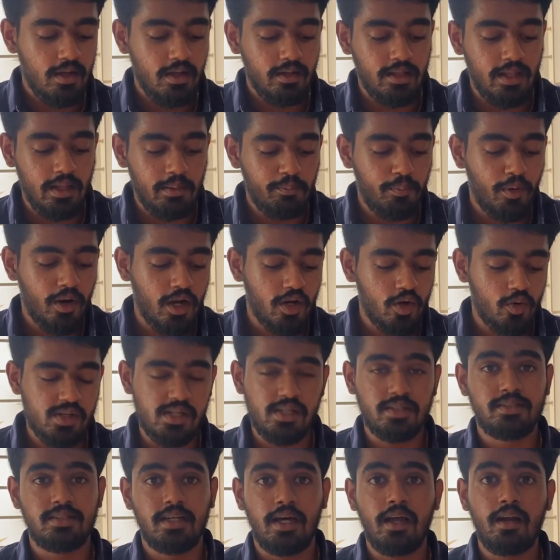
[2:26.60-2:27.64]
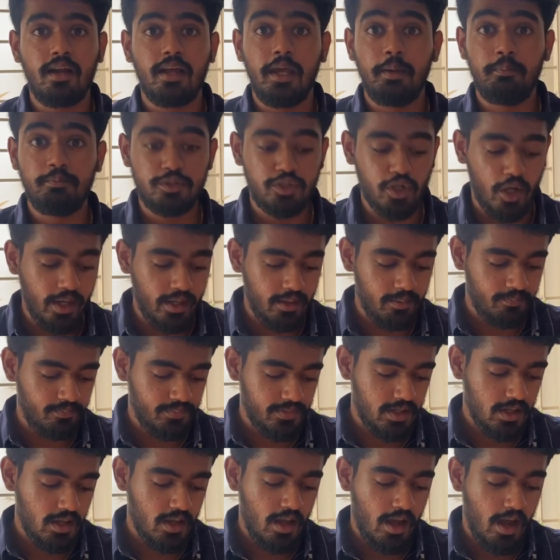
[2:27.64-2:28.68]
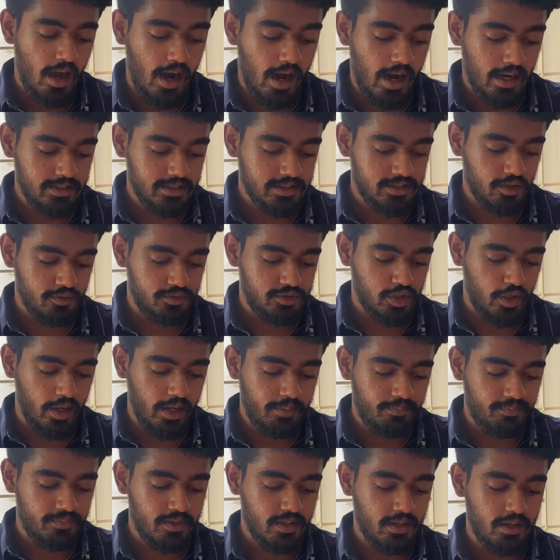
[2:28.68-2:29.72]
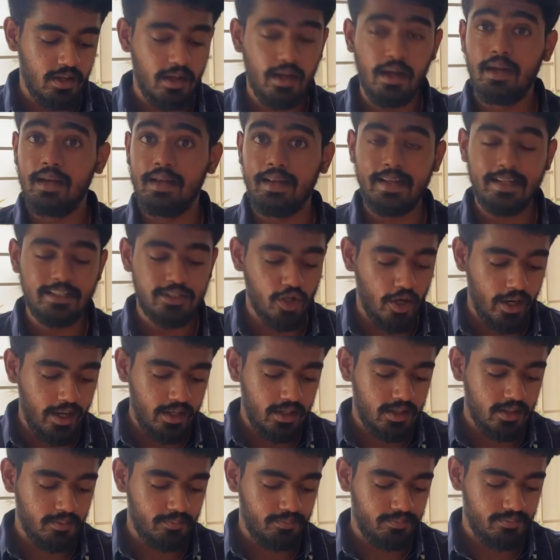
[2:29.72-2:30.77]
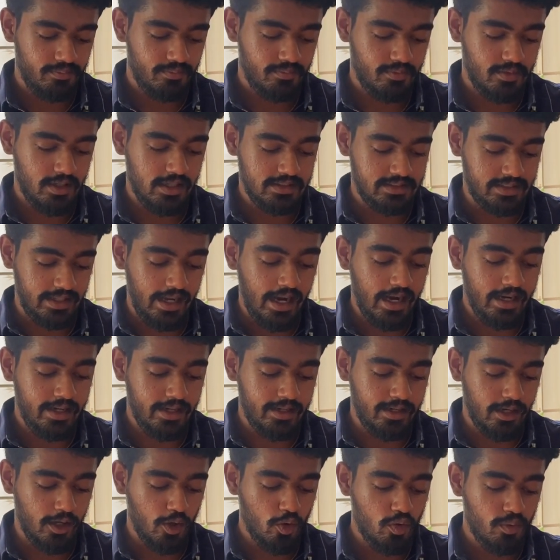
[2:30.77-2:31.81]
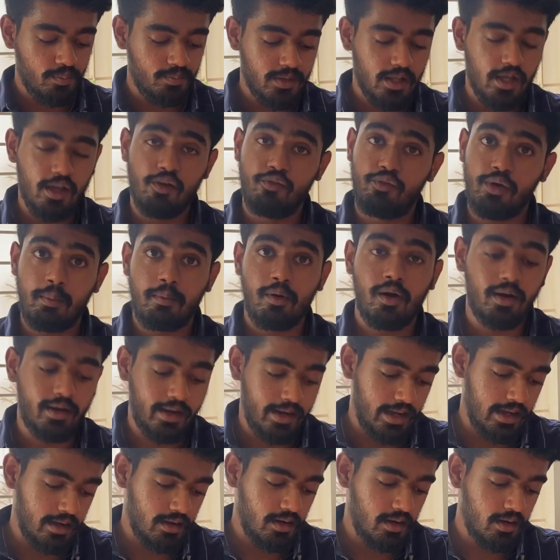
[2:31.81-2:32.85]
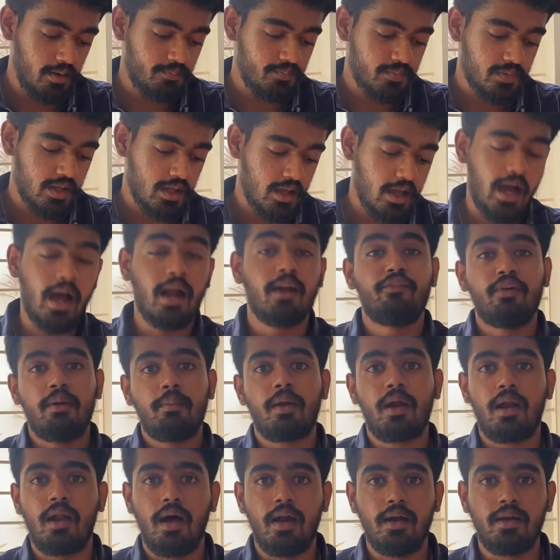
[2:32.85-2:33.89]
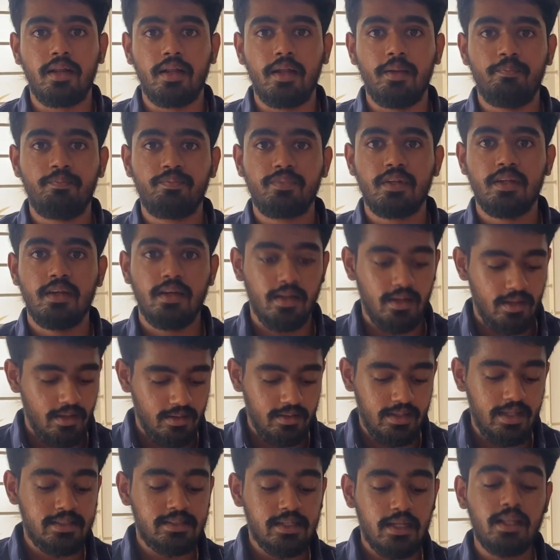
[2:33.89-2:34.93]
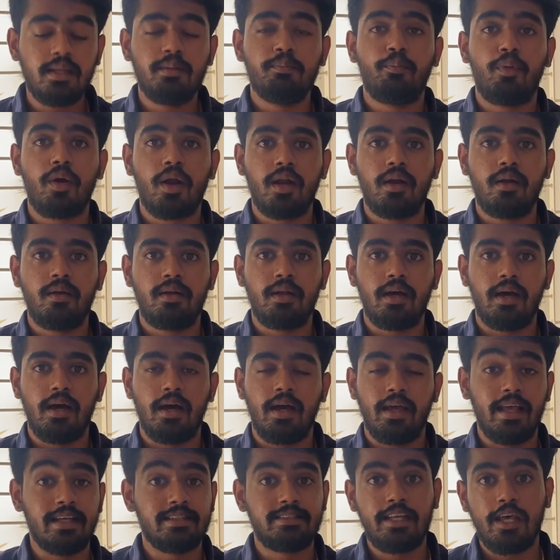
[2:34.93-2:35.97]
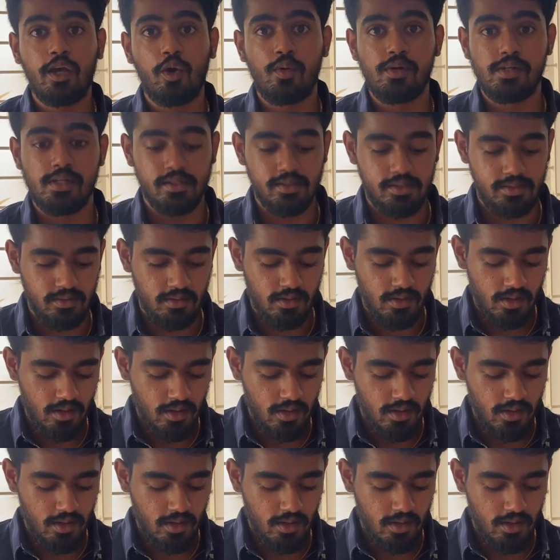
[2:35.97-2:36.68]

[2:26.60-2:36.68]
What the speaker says: The important questions are hip joint, arches of joint, knee joint, sciatic nerve, femoral triangle, and femoral artery. These are the important essay questions.